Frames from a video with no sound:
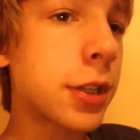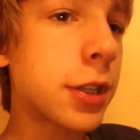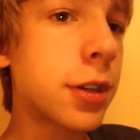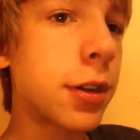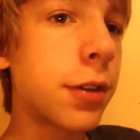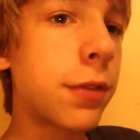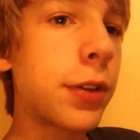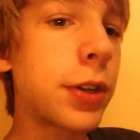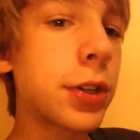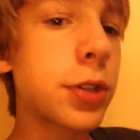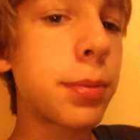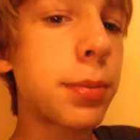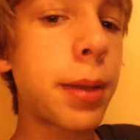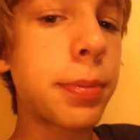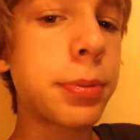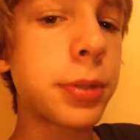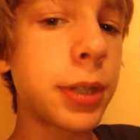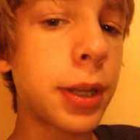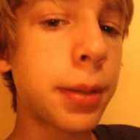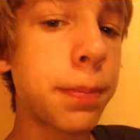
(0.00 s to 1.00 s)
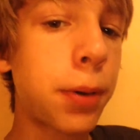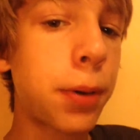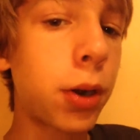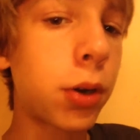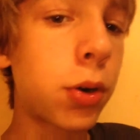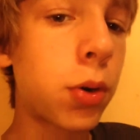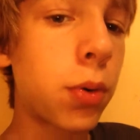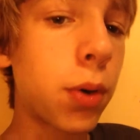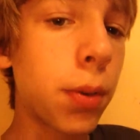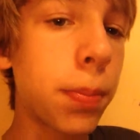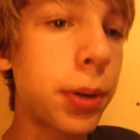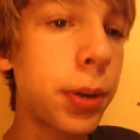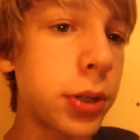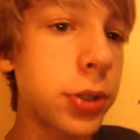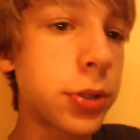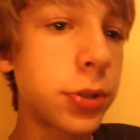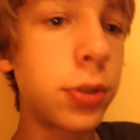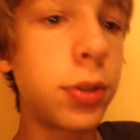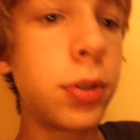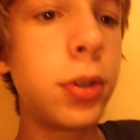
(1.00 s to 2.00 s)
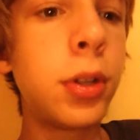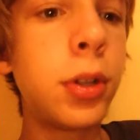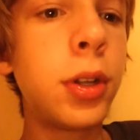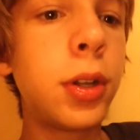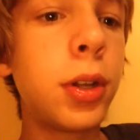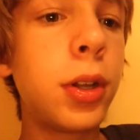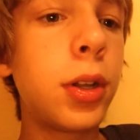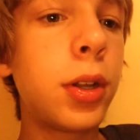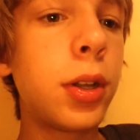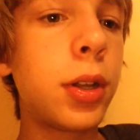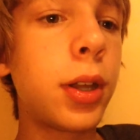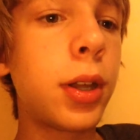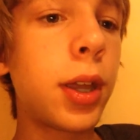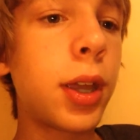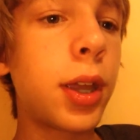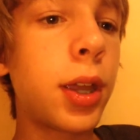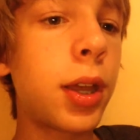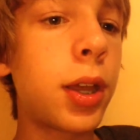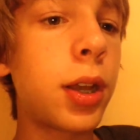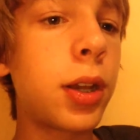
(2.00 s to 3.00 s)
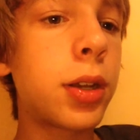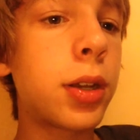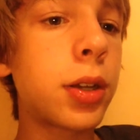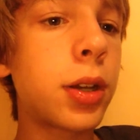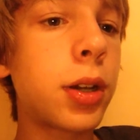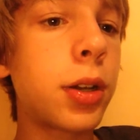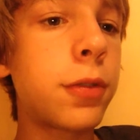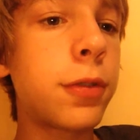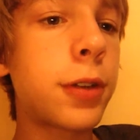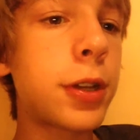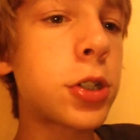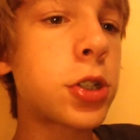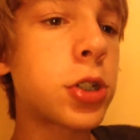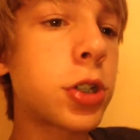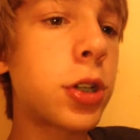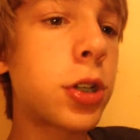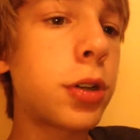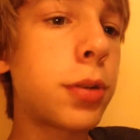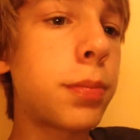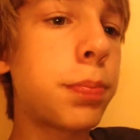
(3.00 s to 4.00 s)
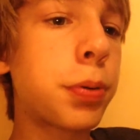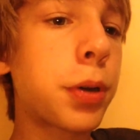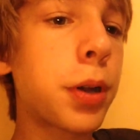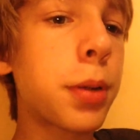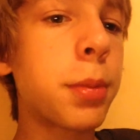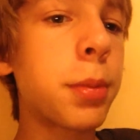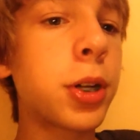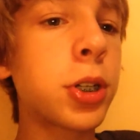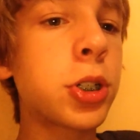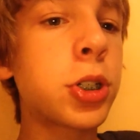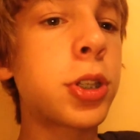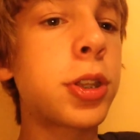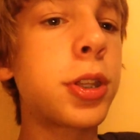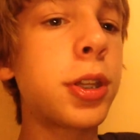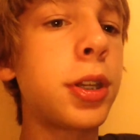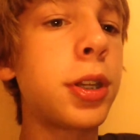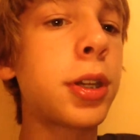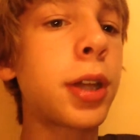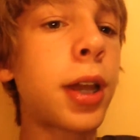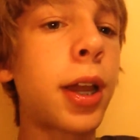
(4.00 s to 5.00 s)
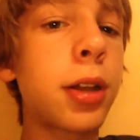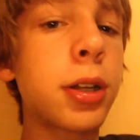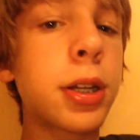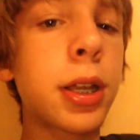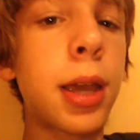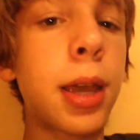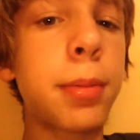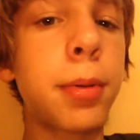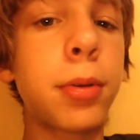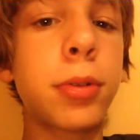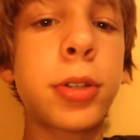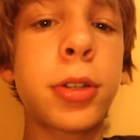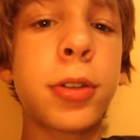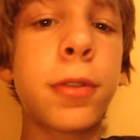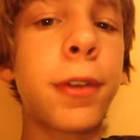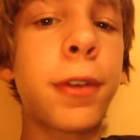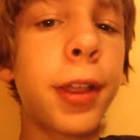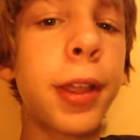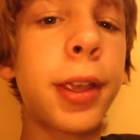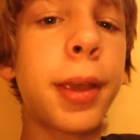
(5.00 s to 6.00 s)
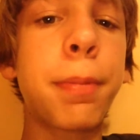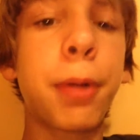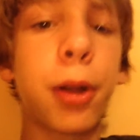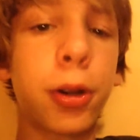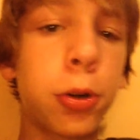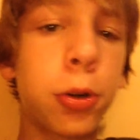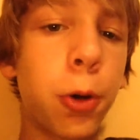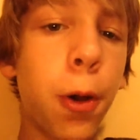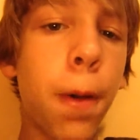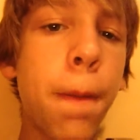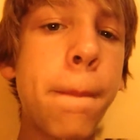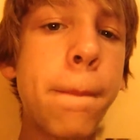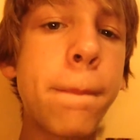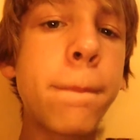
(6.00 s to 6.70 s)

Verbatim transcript: It's an adventure map. It's like parkour puzzle and uh, adventure pretty much the entire time I was just failing at parkour.